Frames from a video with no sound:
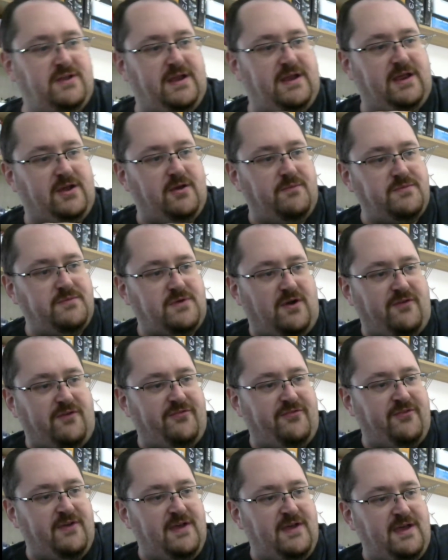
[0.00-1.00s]
It comes
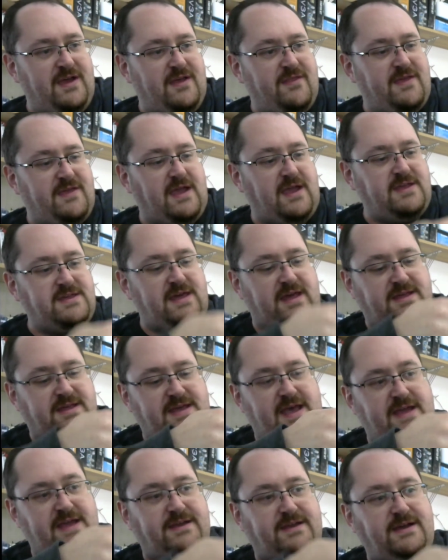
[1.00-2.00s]
off the ATX
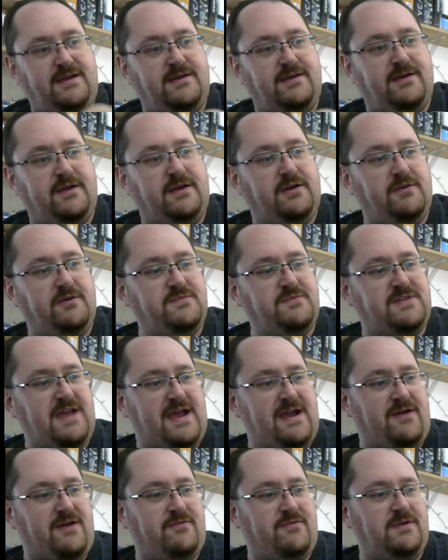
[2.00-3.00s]
header and comes
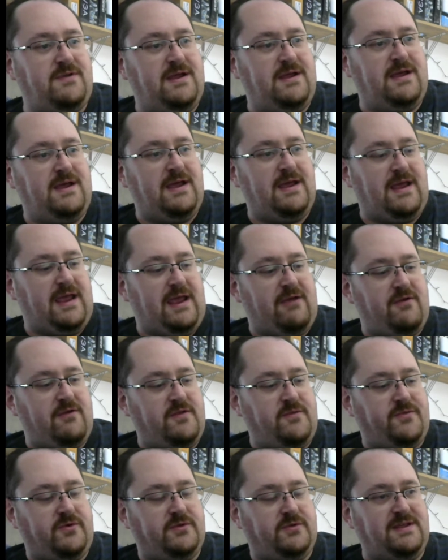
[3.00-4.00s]
down here on
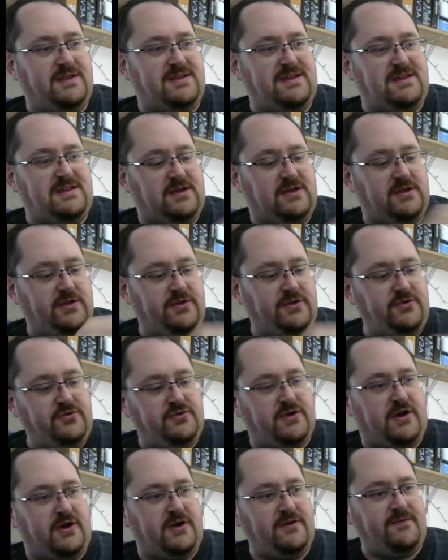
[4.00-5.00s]
the board. This is
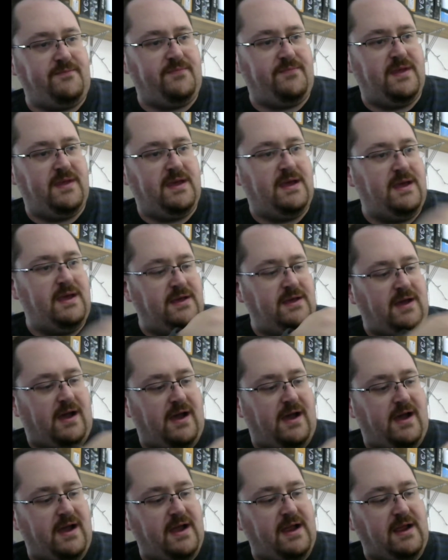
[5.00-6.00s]
glued on.
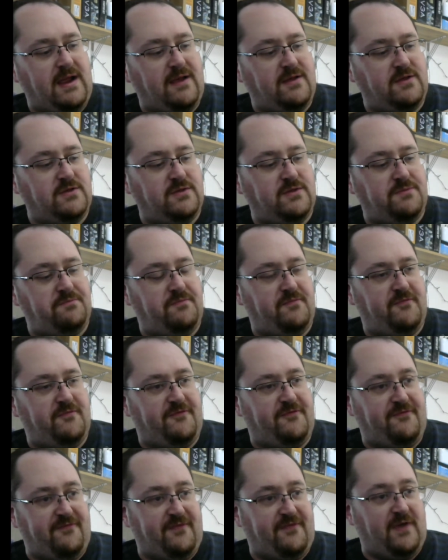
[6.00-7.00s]
I
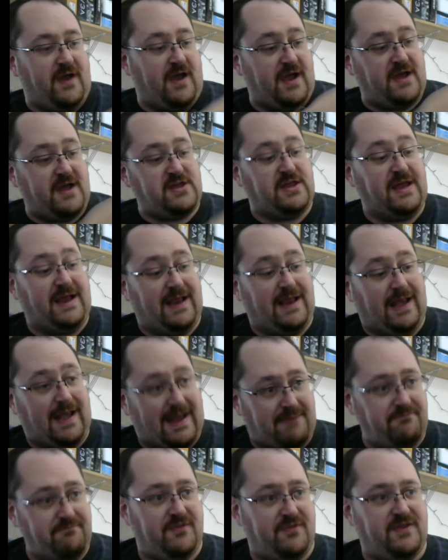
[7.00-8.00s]
actually
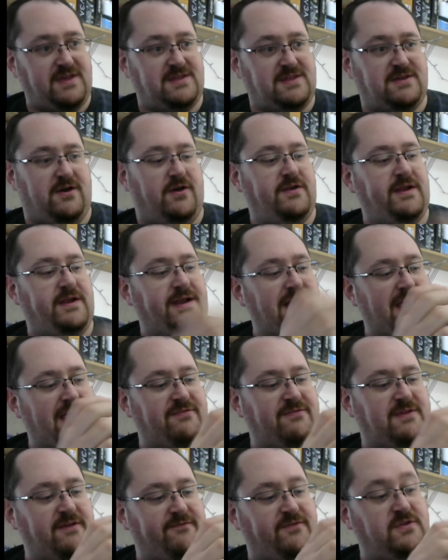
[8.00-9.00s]
clamped this on and
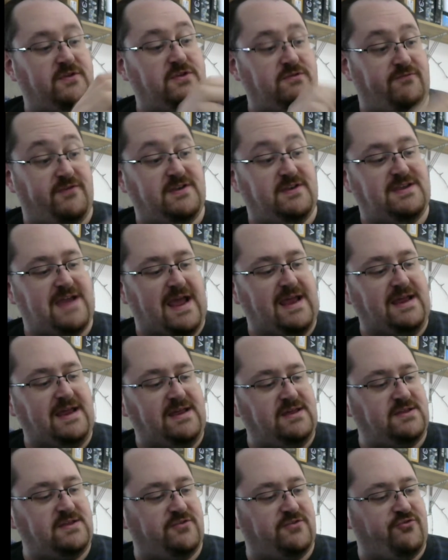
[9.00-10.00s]
left it for
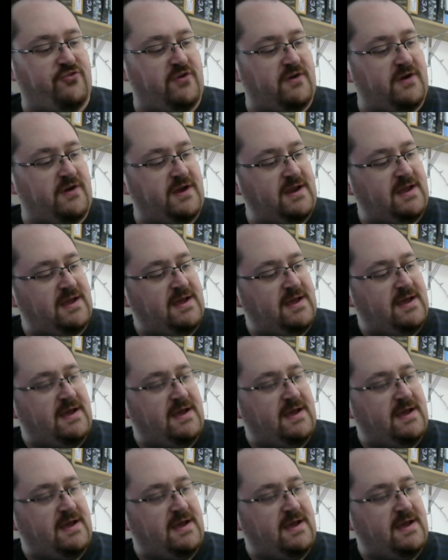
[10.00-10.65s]
days to dry.